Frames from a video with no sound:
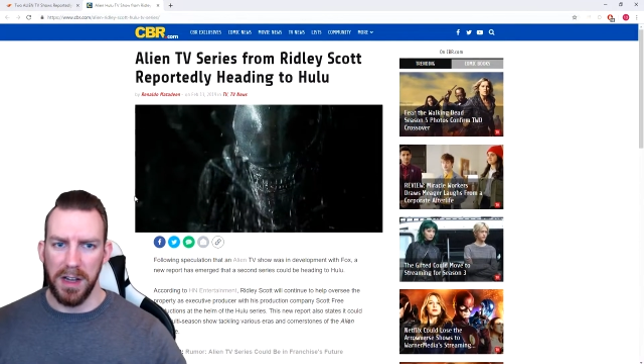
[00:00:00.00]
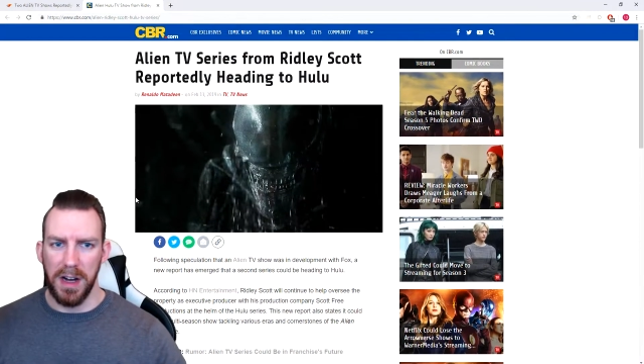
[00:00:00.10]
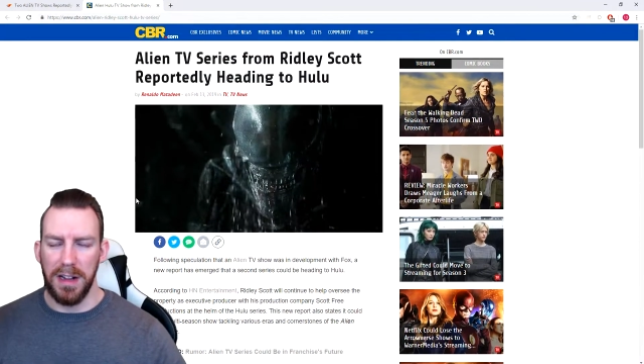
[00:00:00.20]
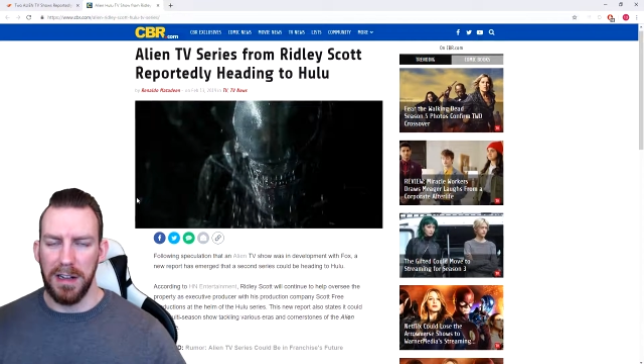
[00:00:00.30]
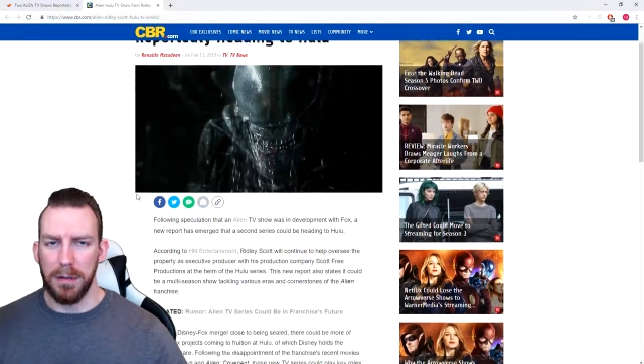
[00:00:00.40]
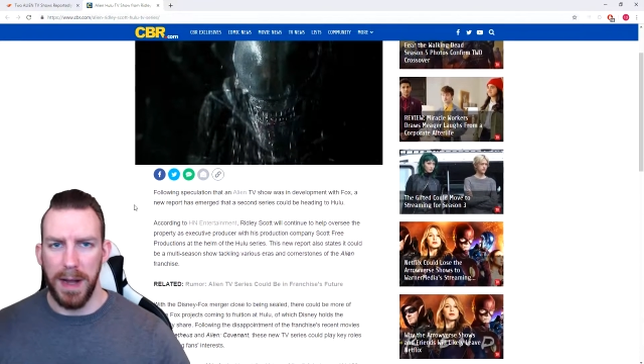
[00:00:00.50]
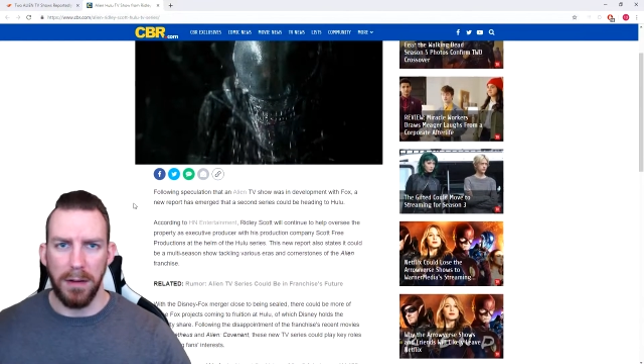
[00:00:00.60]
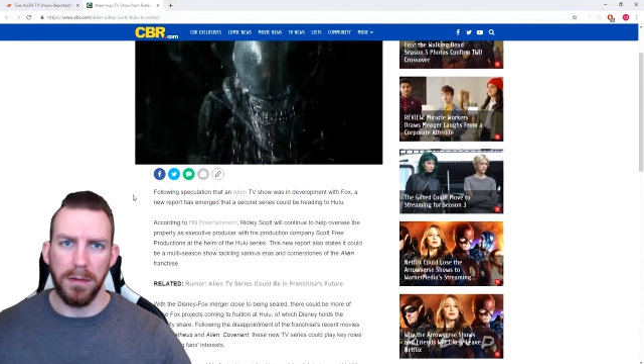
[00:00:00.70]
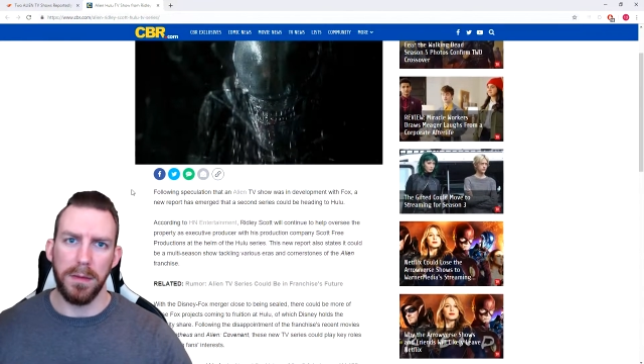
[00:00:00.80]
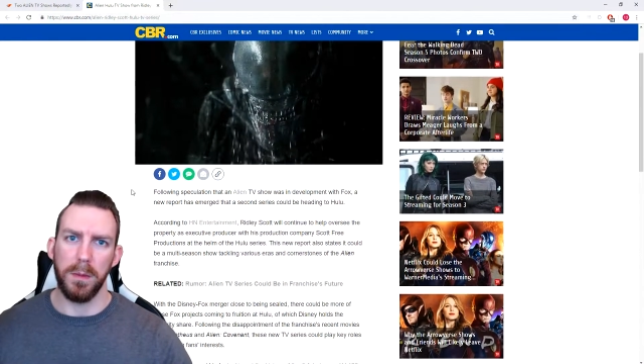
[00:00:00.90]
earlier
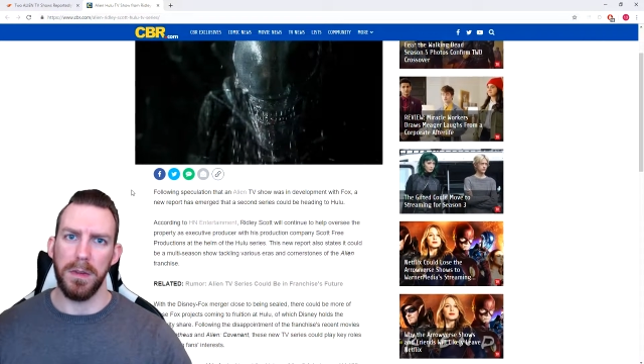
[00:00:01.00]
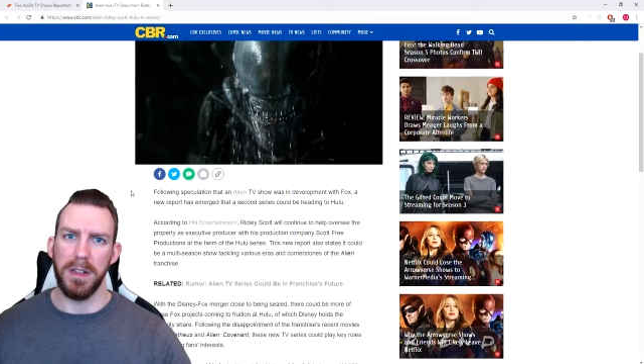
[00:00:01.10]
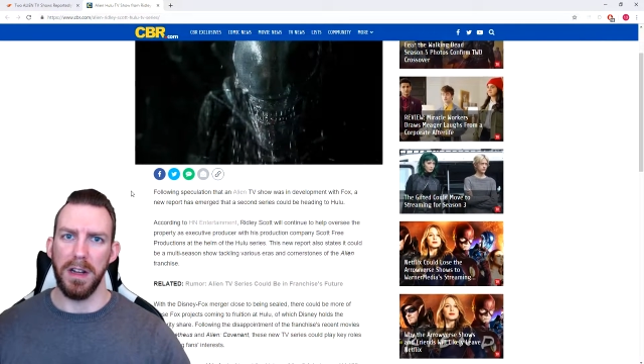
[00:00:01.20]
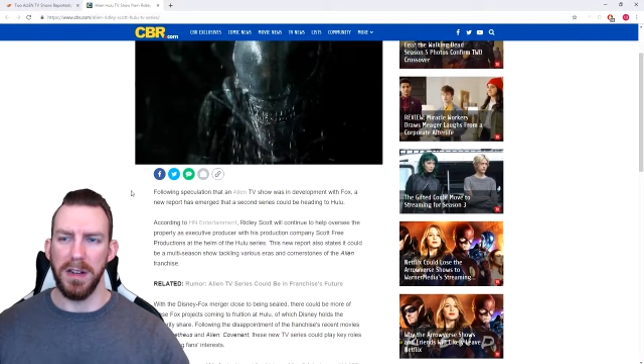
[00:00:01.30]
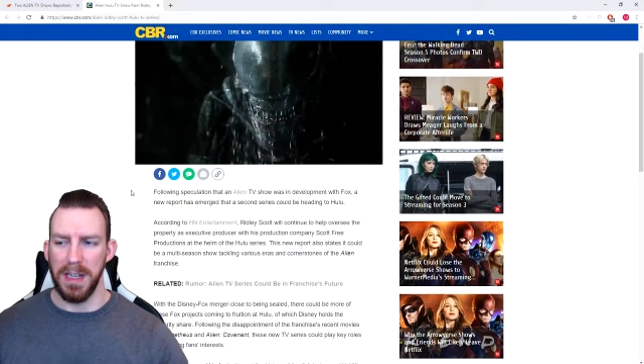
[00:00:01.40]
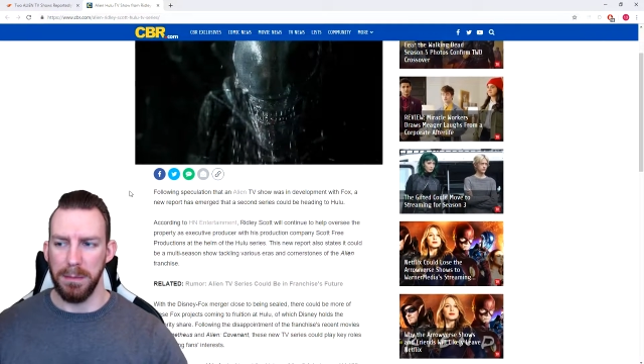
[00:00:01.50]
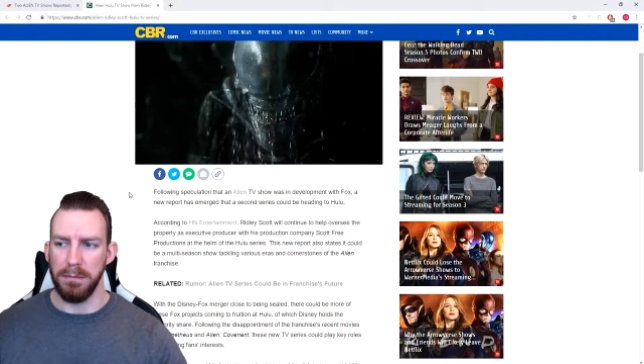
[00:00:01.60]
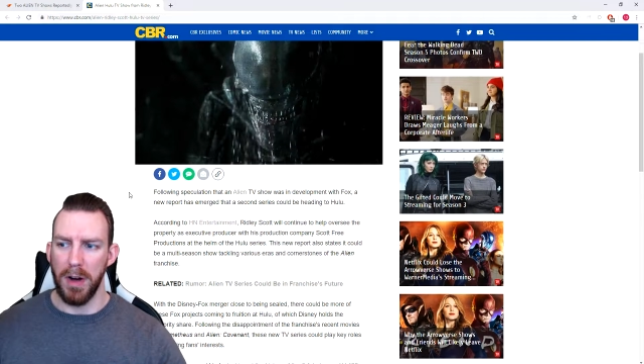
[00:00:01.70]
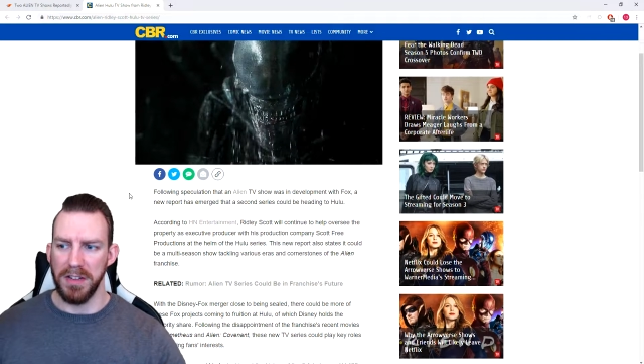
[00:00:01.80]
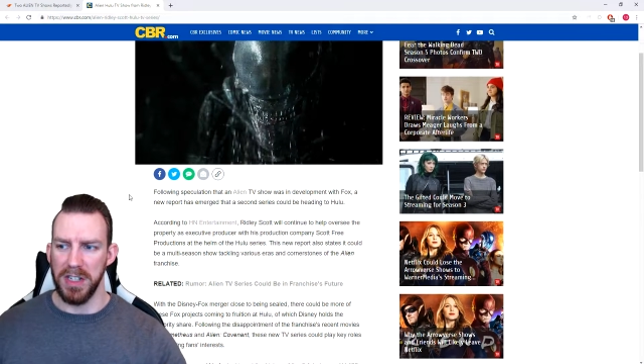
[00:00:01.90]
about, he
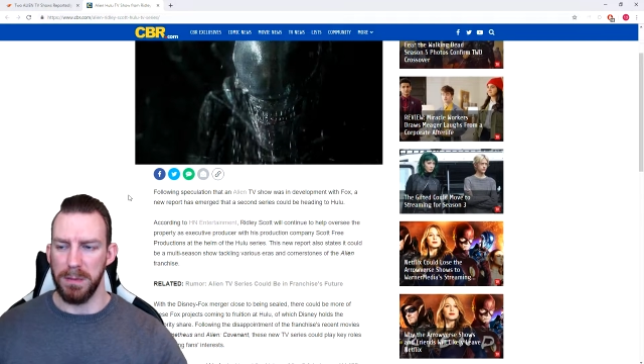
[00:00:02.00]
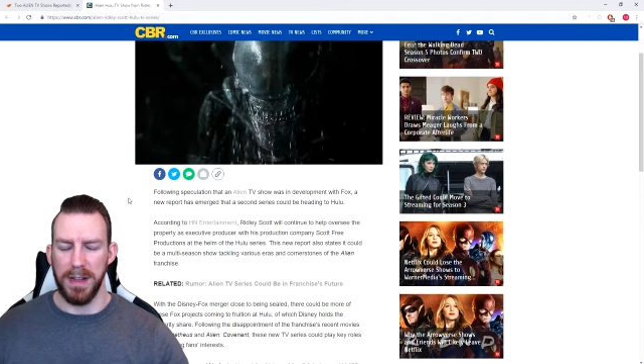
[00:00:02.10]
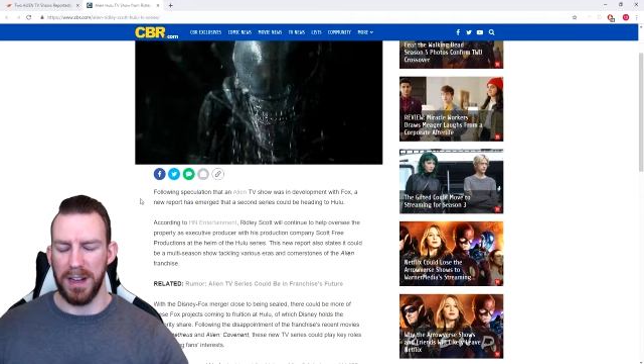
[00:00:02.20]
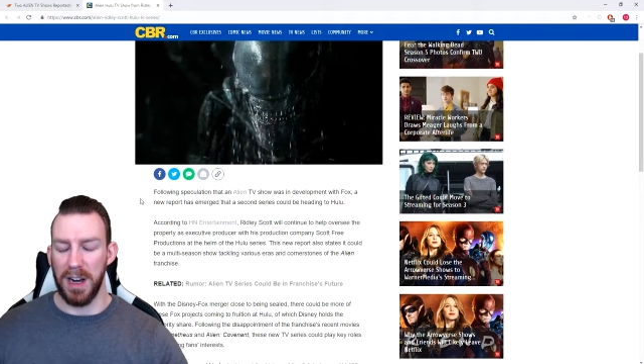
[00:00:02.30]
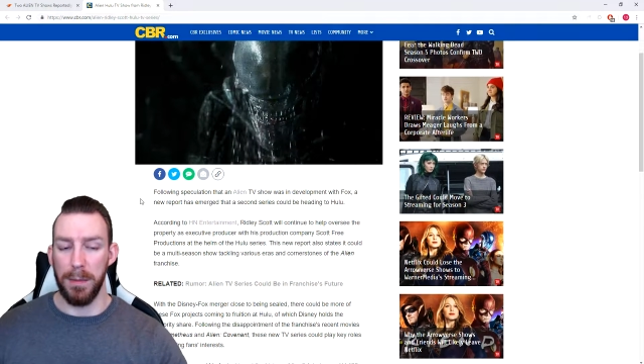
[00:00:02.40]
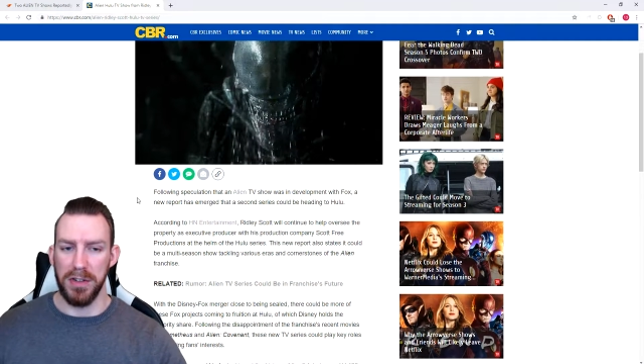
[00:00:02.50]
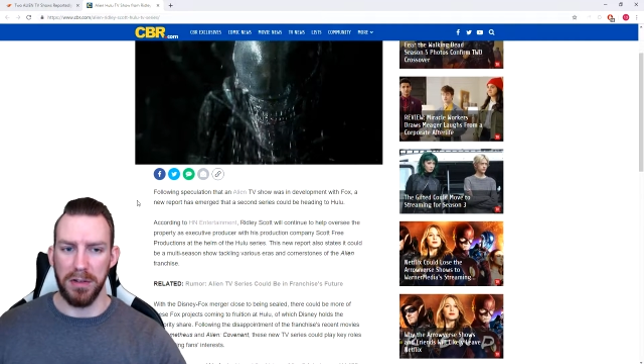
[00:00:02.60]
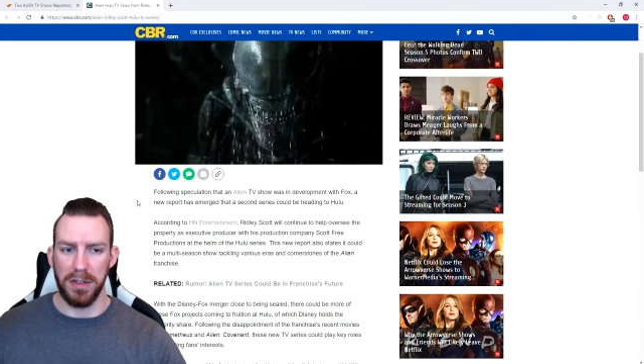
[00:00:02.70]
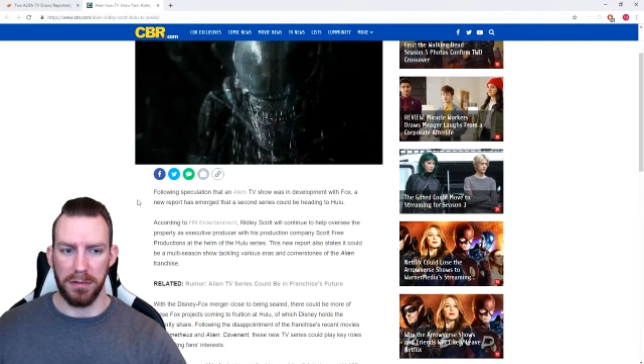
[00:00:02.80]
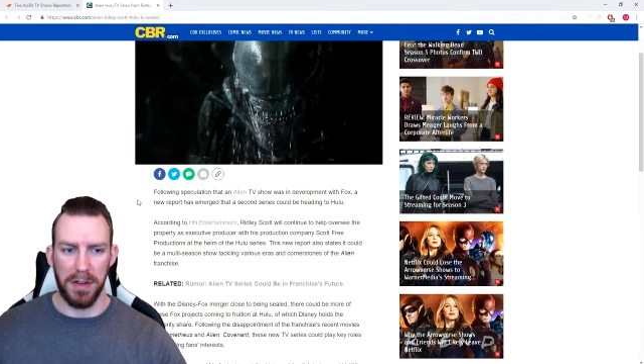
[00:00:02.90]
might just be like a
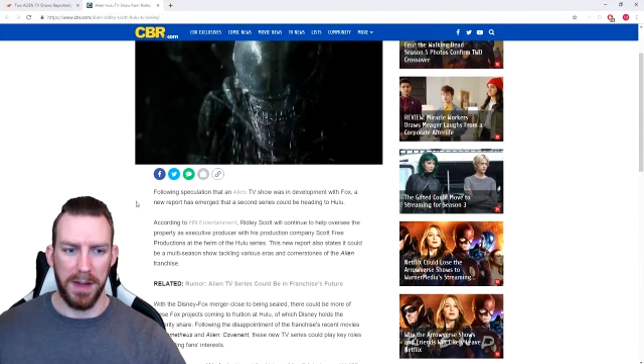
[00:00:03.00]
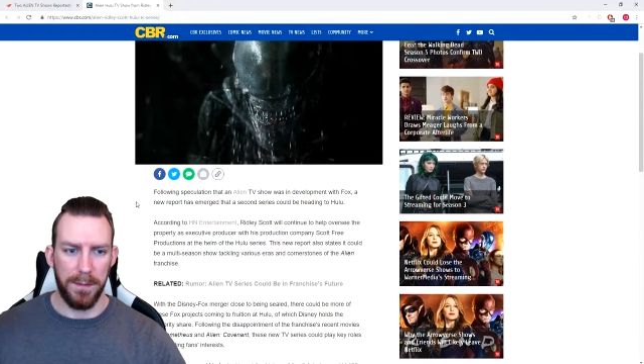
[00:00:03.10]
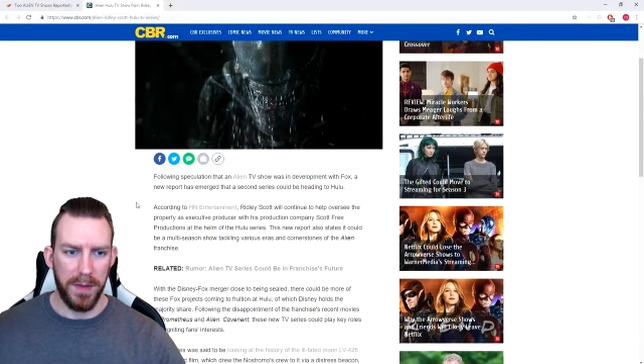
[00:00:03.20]
producer on it.